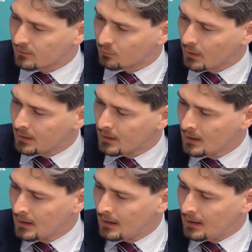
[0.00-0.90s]
It's one,
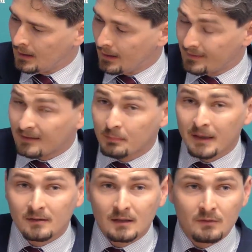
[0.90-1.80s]
and that
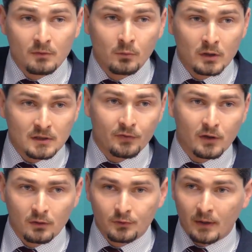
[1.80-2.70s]
makes it even more
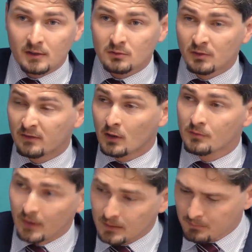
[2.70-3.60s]
difficult to actually
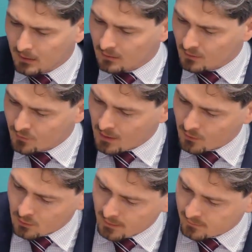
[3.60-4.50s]
resolve it. Because if you
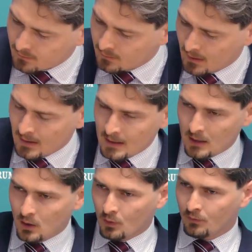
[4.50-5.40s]
have a crisis
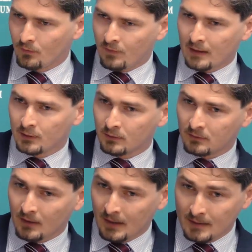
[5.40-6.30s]
over
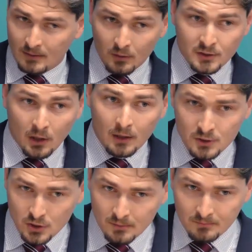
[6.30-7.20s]
values and
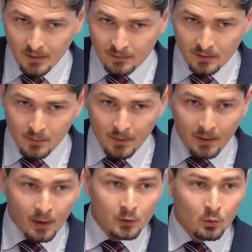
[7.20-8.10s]
ontology, basically
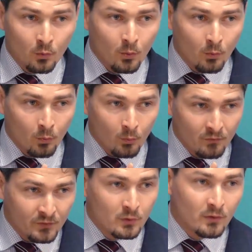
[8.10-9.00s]
about how you
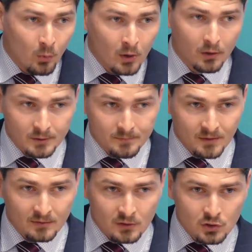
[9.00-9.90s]
view the world,
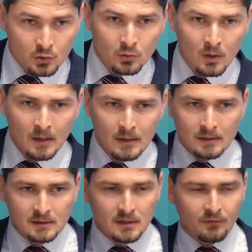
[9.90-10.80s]
these are two
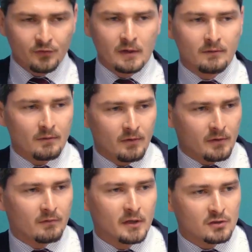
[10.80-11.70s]
different,
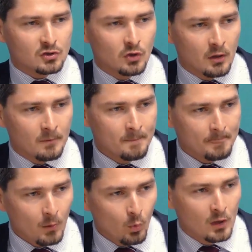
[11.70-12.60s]
very, very strong
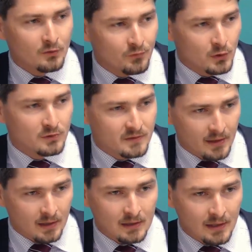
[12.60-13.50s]
world views
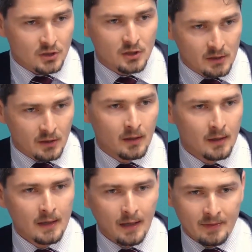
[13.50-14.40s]
that are clashing here.
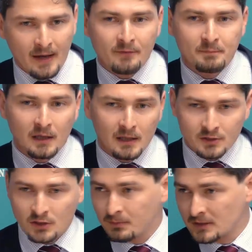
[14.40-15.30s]
And they have been
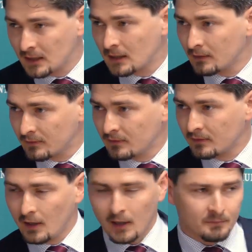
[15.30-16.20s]
clashing, particularly since
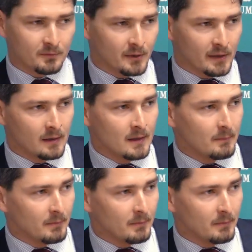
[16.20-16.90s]
the Arab Spring.